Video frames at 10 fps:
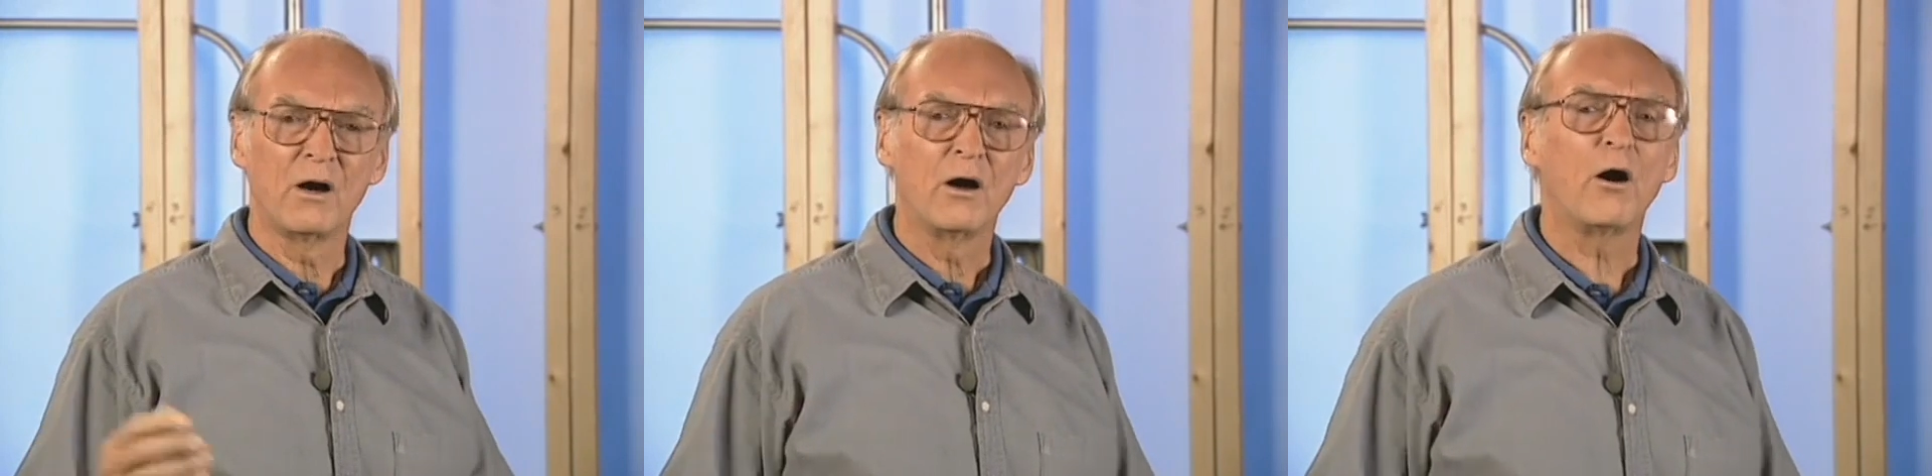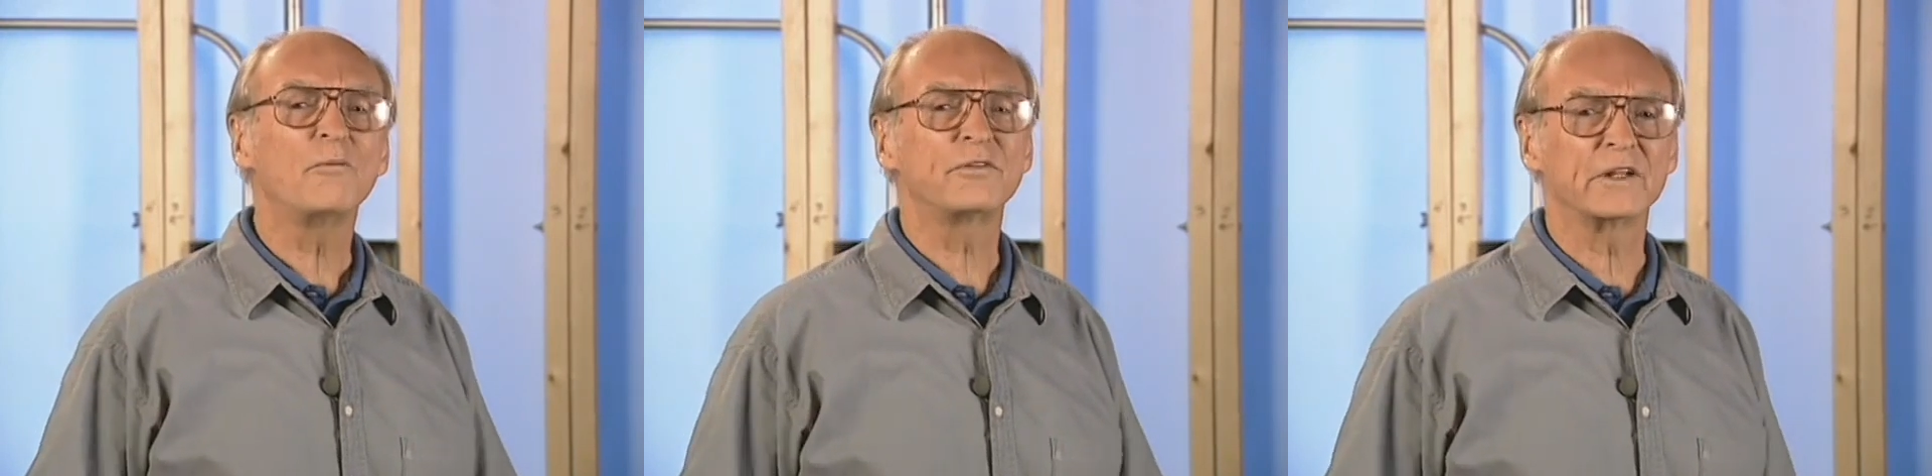
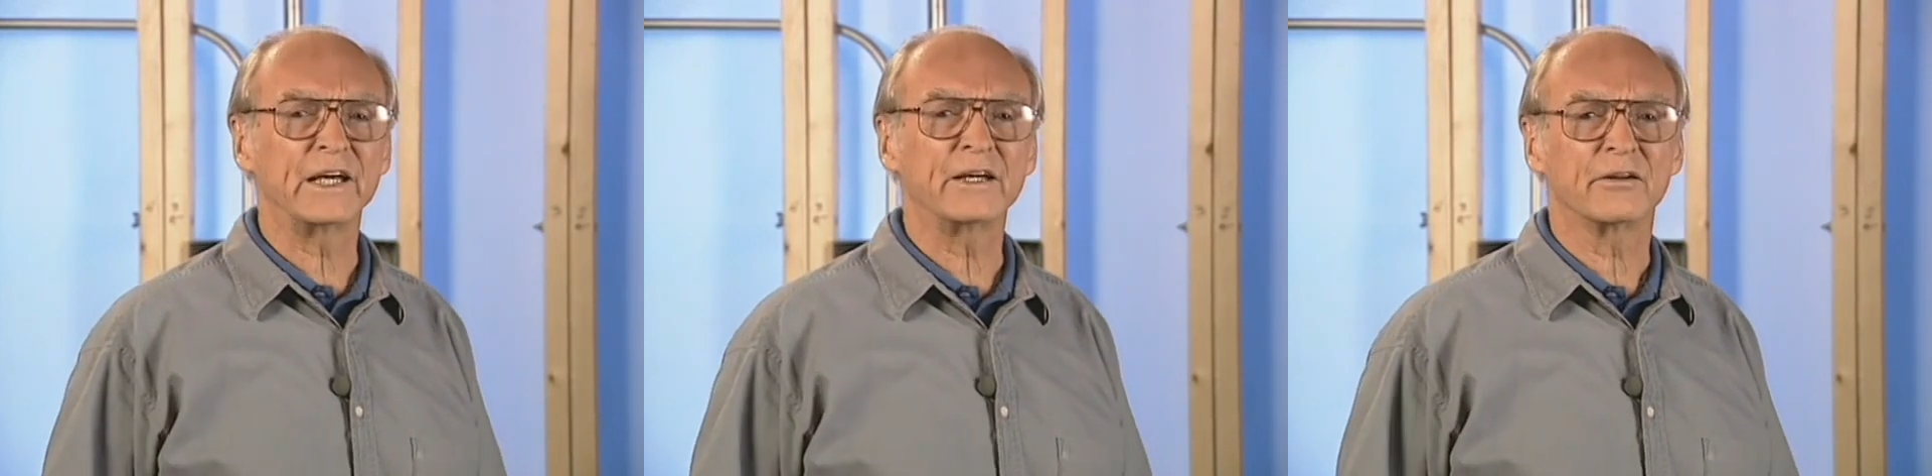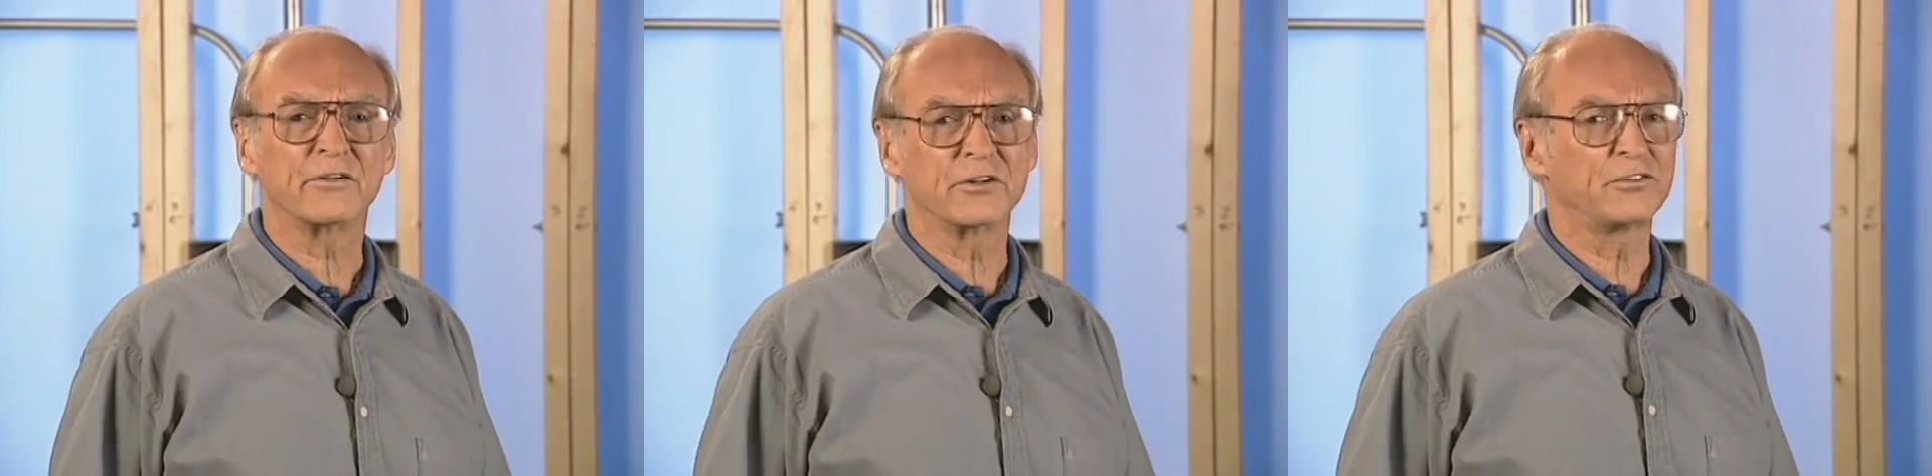Hopefully,
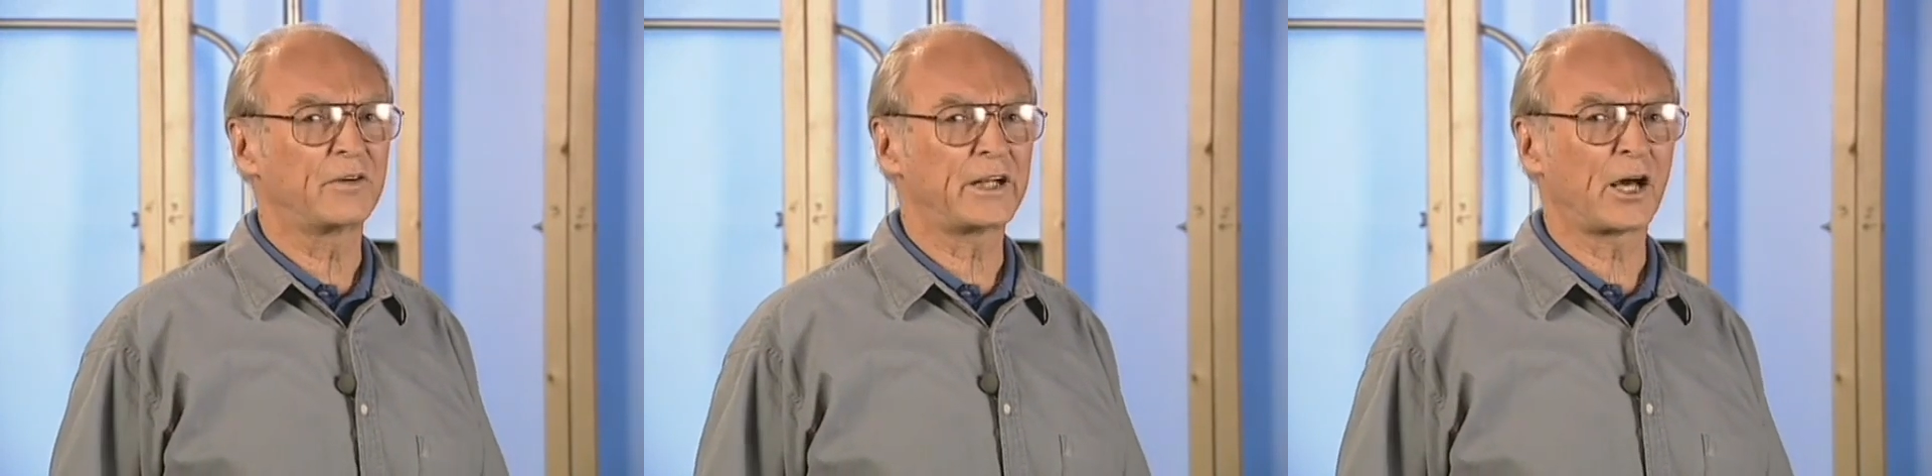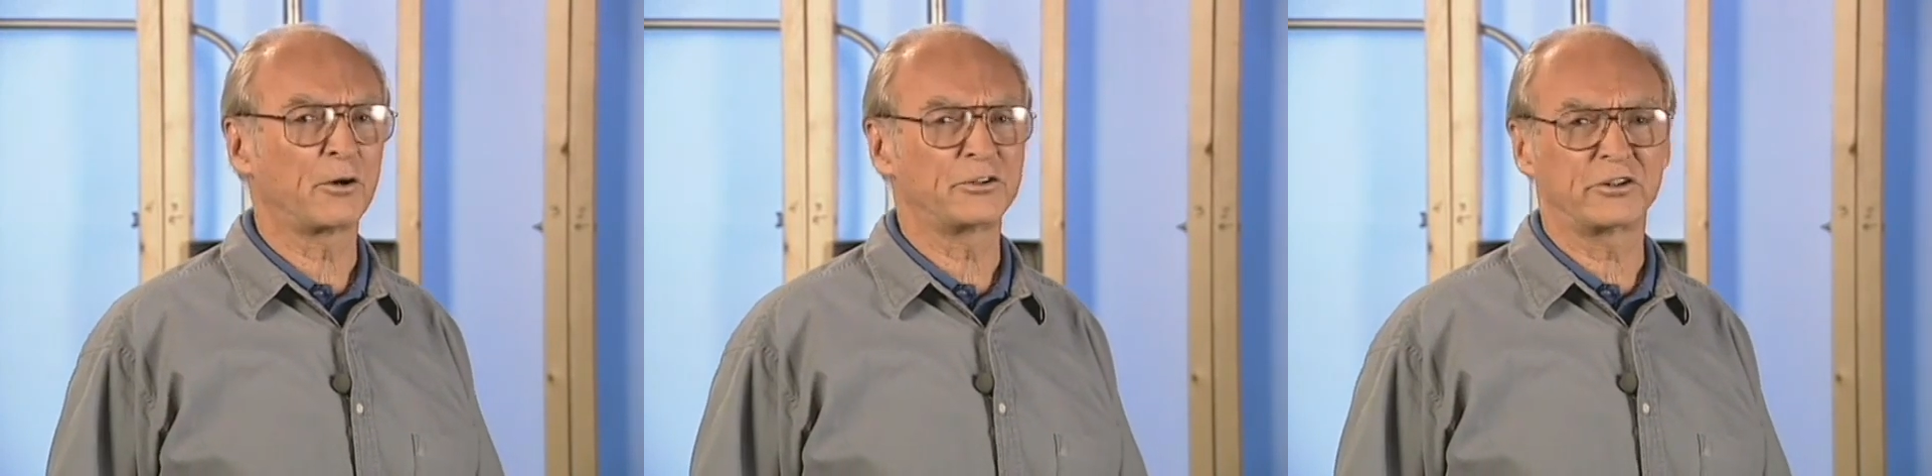this
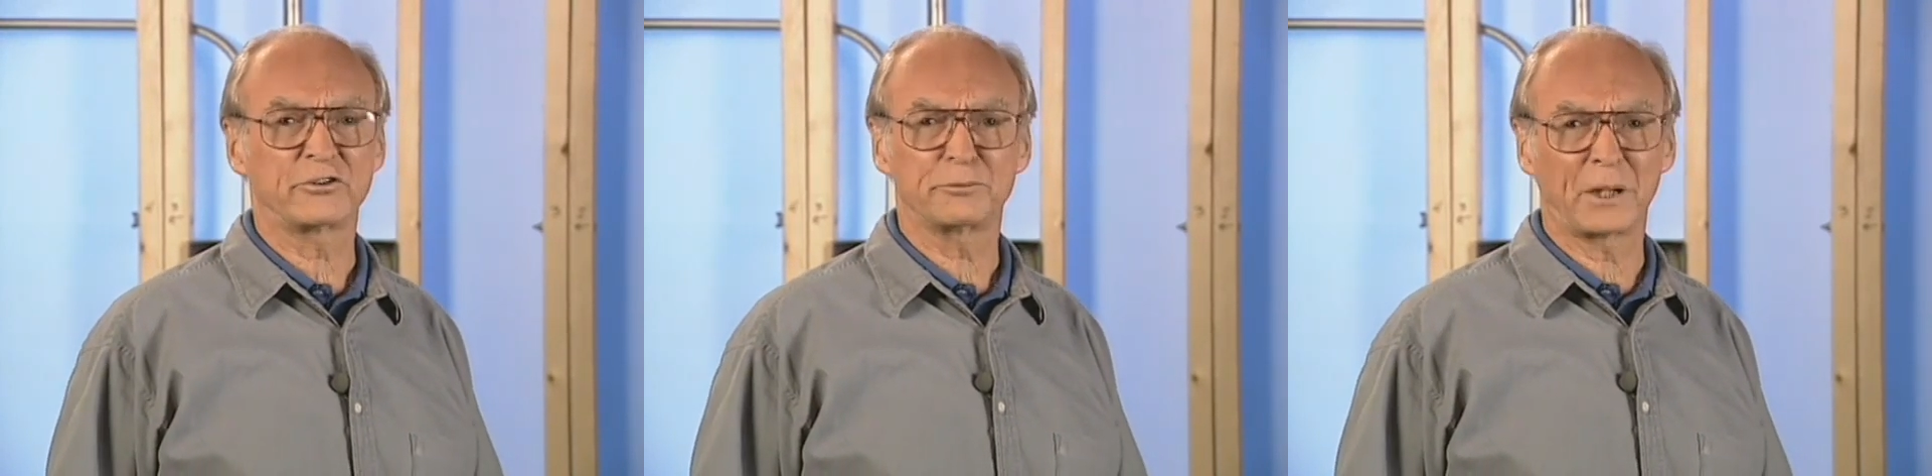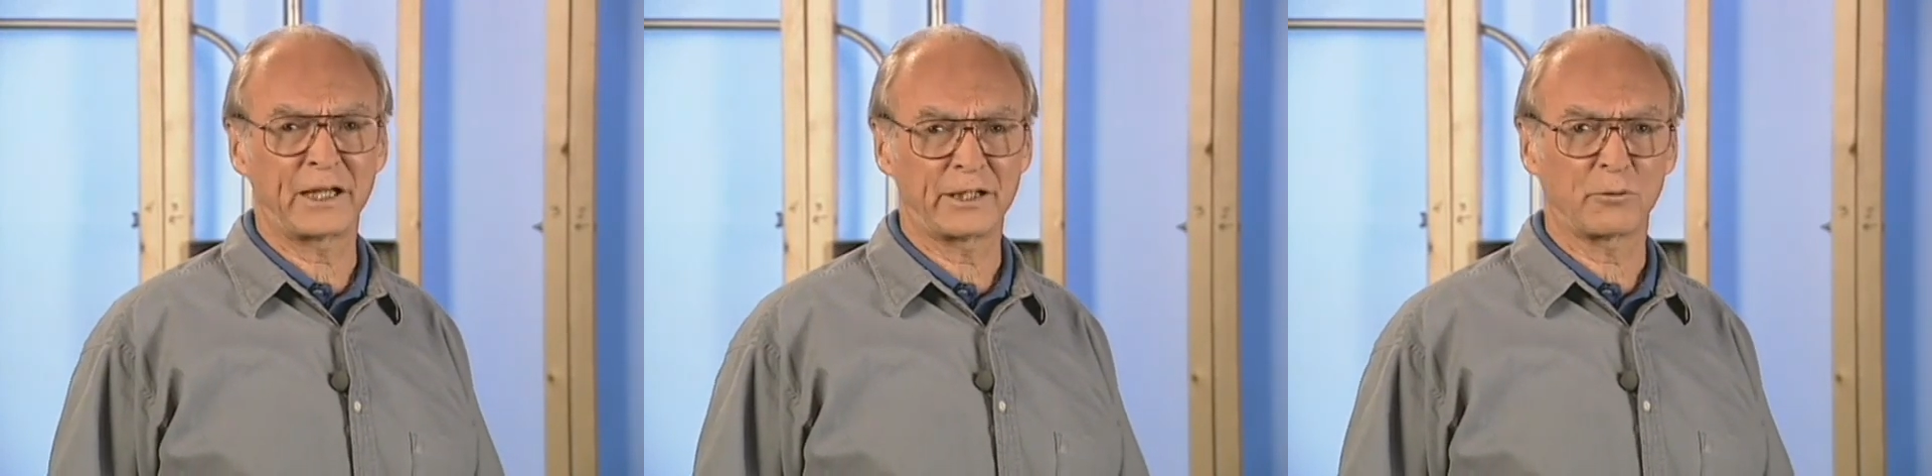video is
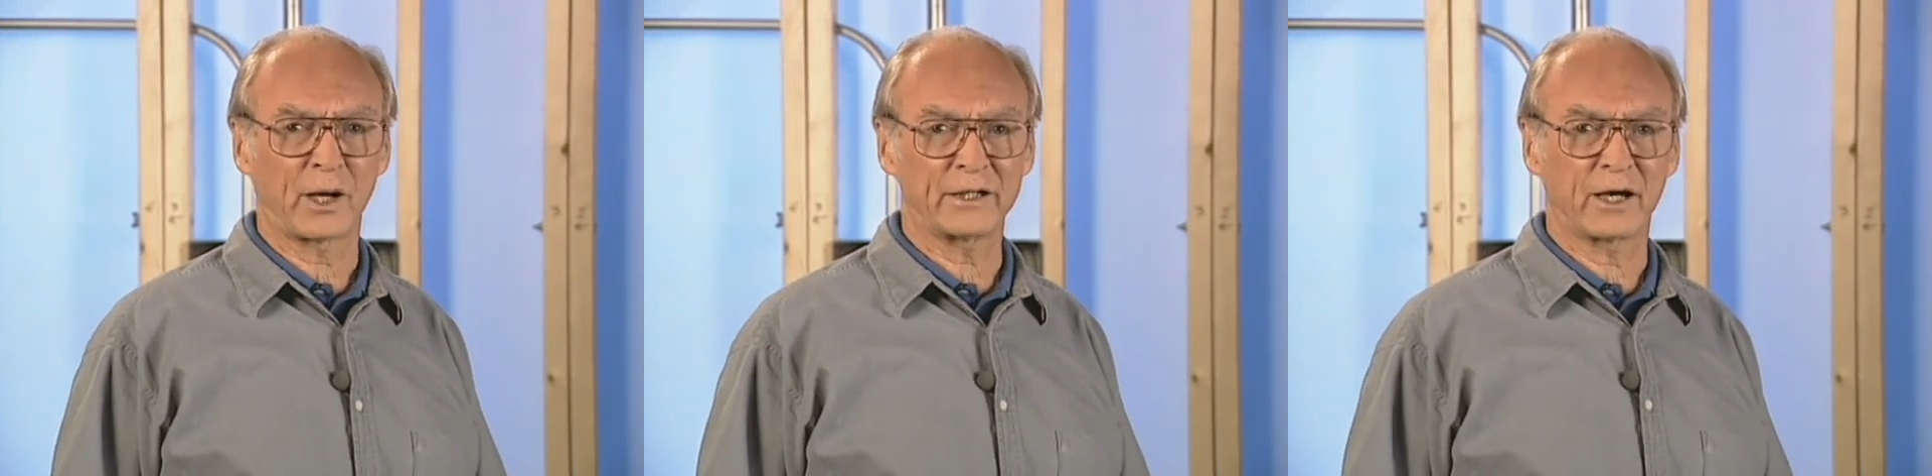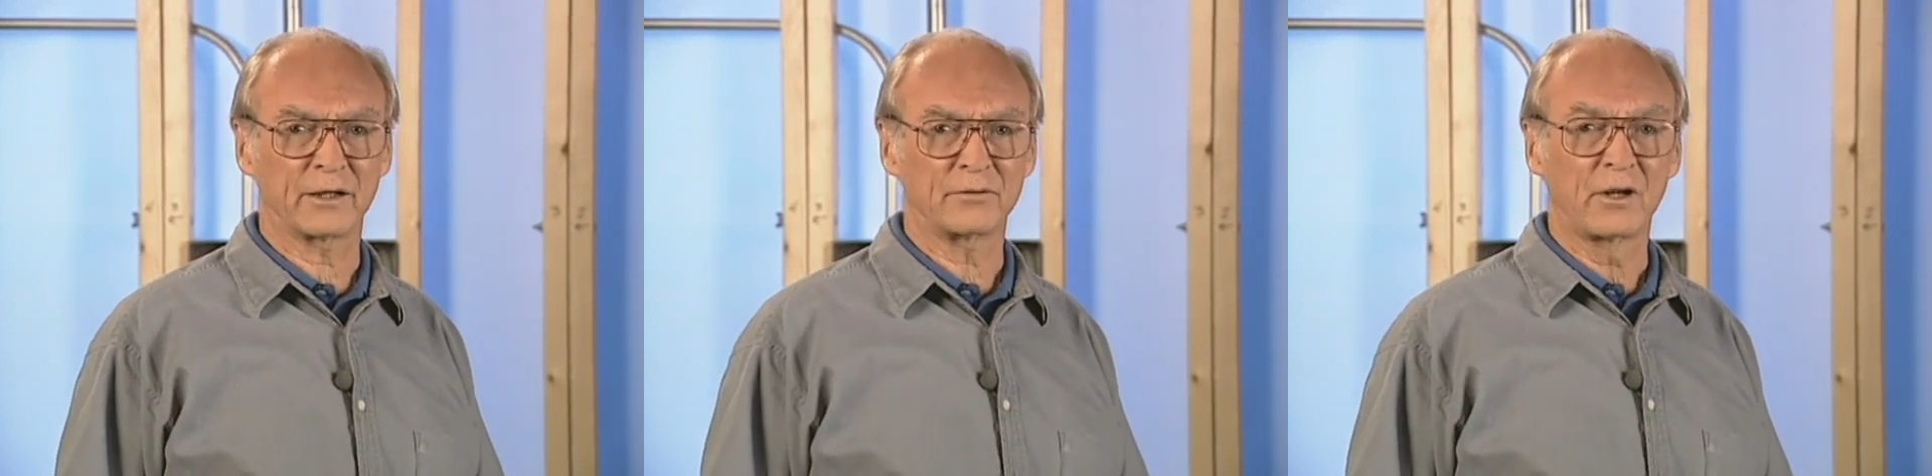explaining why not,